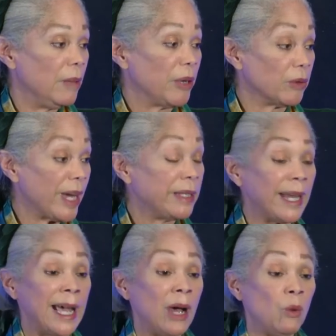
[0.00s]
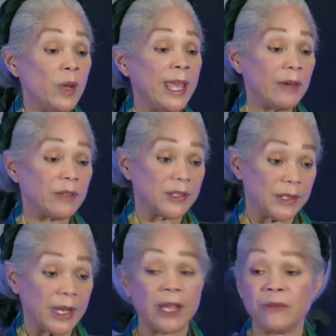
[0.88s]
but right now we have to
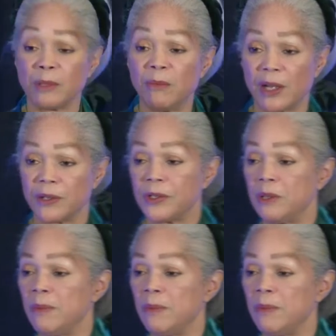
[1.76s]
save democracy,